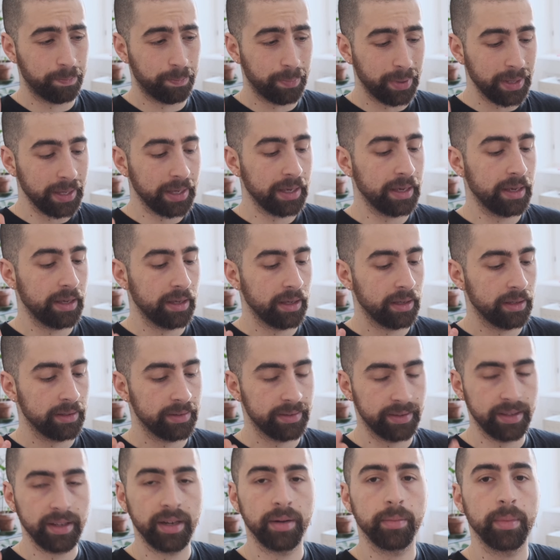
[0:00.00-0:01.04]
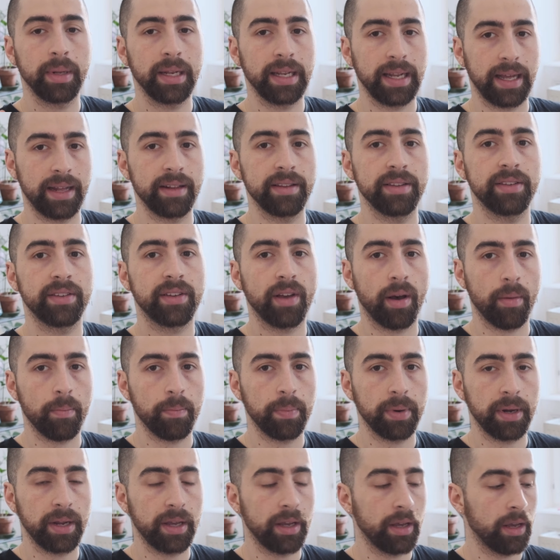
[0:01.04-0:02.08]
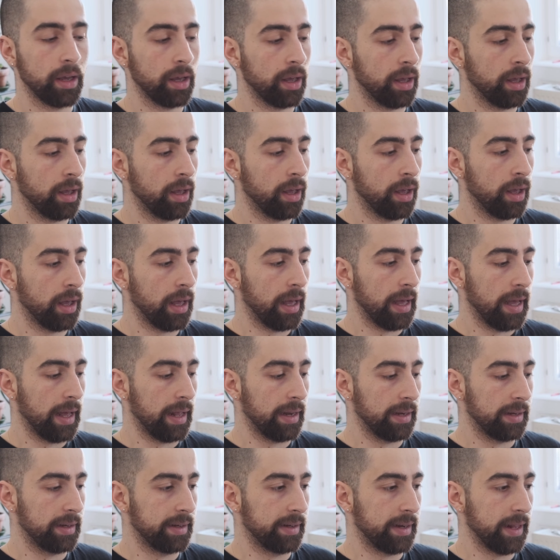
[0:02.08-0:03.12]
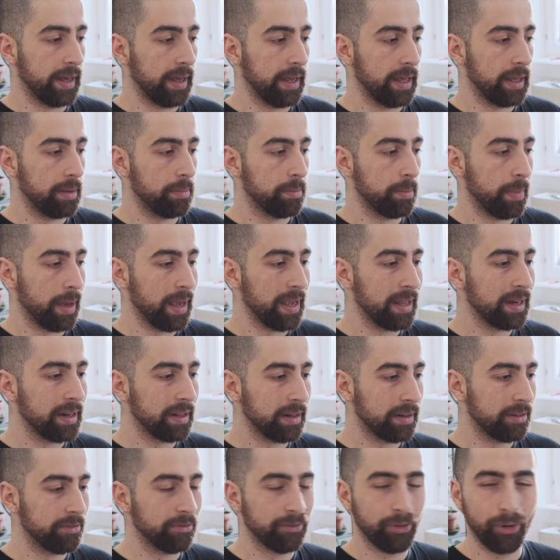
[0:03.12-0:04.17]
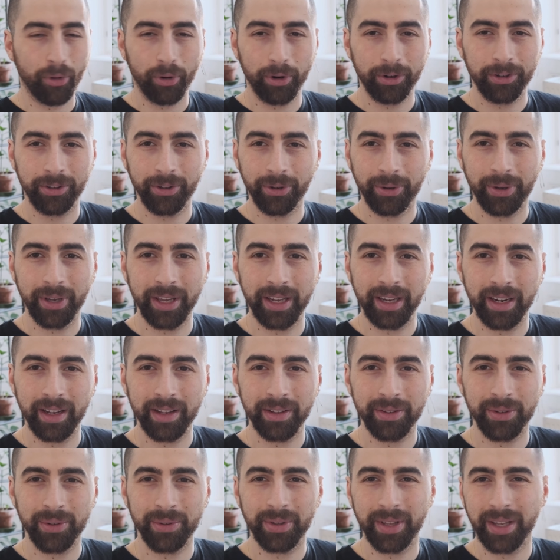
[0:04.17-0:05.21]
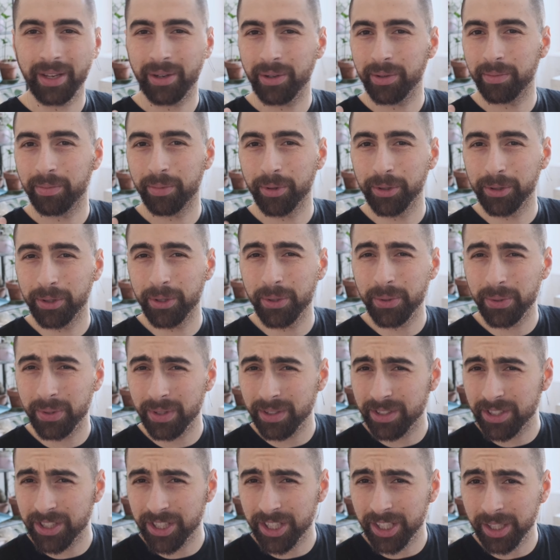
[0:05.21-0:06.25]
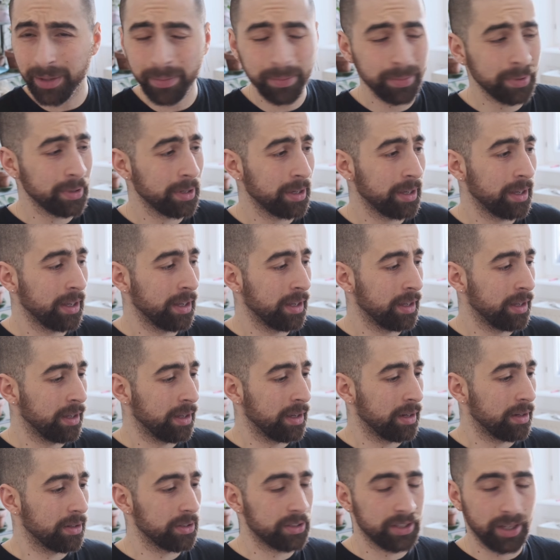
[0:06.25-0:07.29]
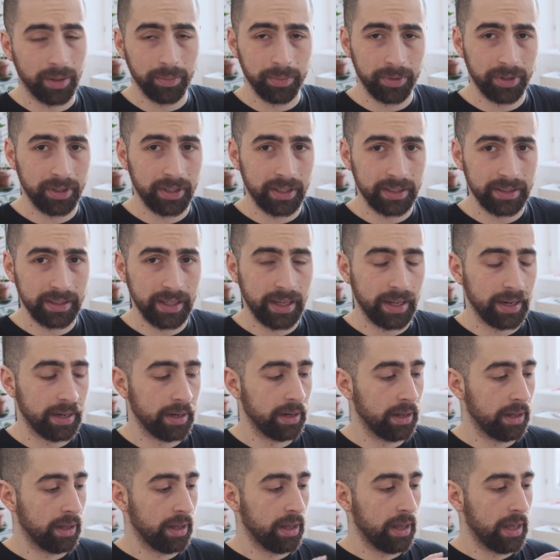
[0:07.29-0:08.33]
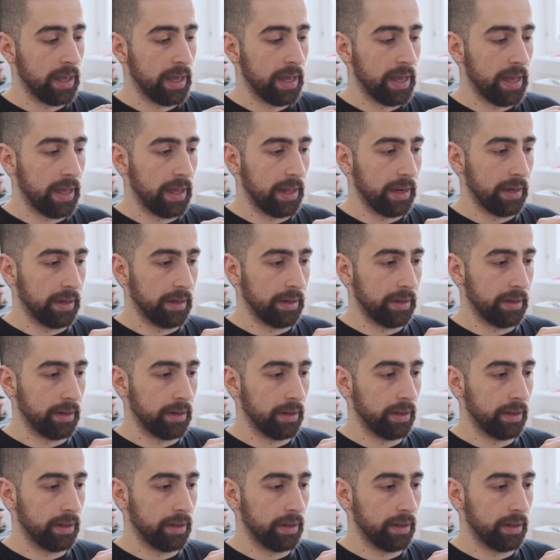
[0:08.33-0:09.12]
big cinema lens company, and they made it for Tokina so they could produce it cheap or something like that. And